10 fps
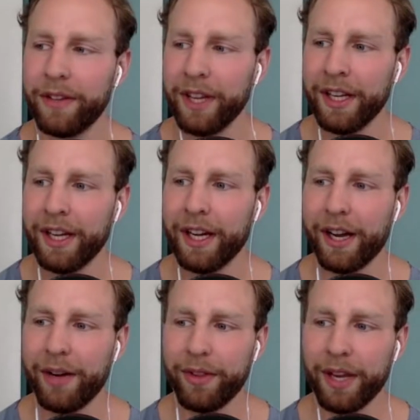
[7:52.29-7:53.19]
I don't
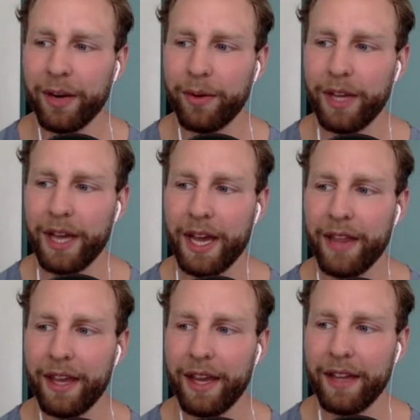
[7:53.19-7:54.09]
think I really had
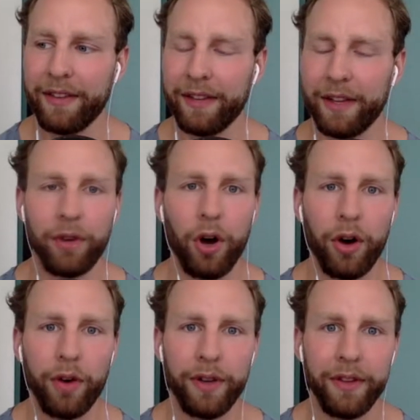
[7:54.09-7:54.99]
that
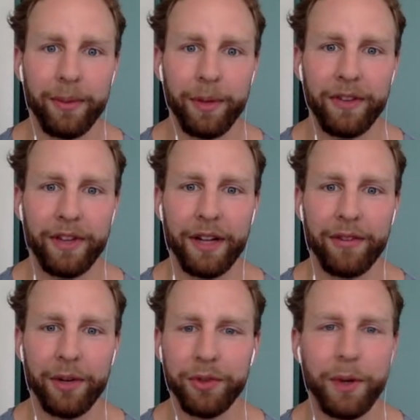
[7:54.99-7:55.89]
self-confidence in myself. I was
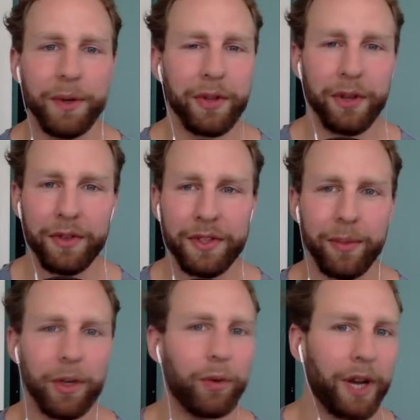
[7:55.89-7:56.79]
always looking for something
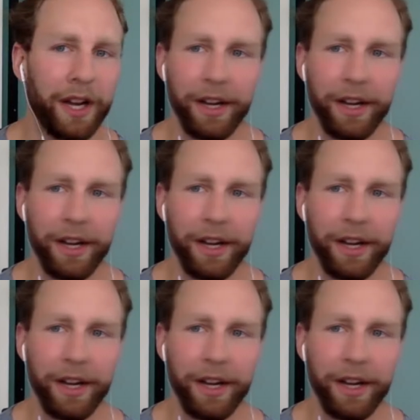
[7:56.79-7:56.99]
greater.